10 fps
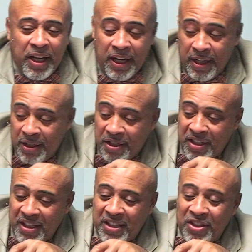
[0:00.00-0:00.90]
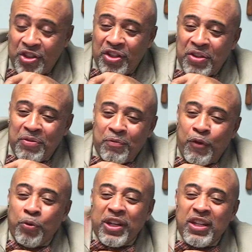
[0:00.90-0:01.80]
And
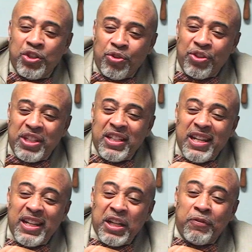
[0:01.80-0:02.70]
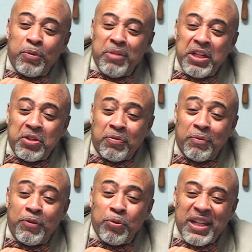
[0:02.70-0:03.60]
folk in the church getting their information
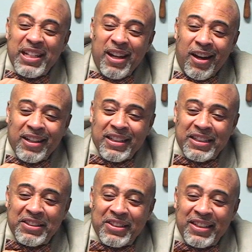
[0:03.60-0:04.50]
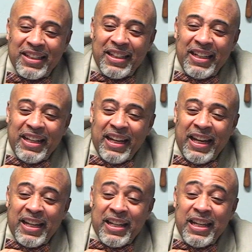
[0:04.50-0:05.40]
from folk in darkness.
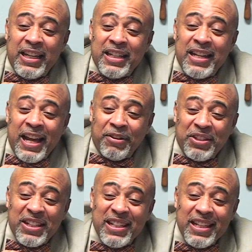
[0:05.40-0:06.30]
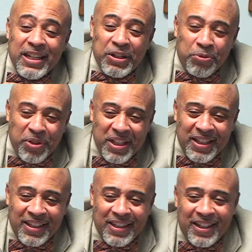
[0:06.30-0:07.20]
And they getting down to the nitty
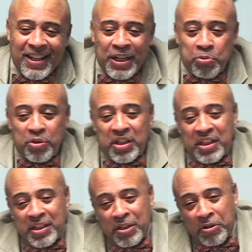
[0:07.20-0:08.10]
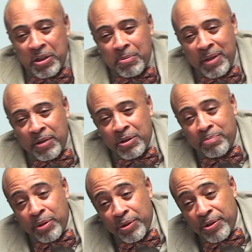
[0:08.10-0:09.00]
gritty. And we're here talking about the
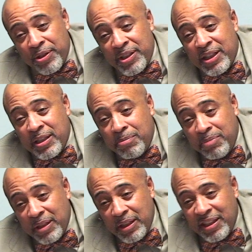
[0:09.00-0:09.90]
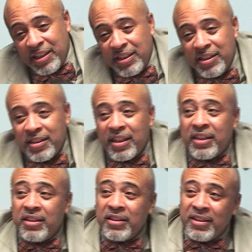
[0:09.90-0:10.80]
birds and the bees
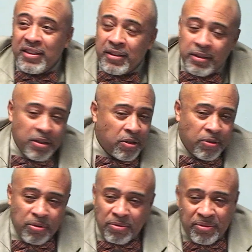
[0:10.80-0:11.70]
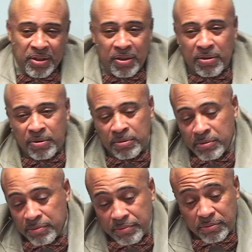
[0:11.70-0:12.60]
and the no, no.
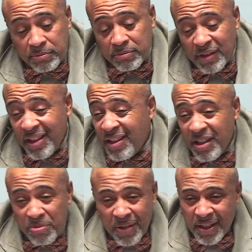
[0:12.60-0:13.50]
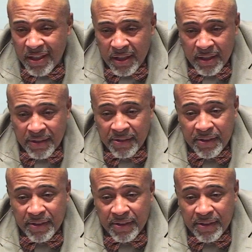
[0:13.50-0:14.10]
It is what it is.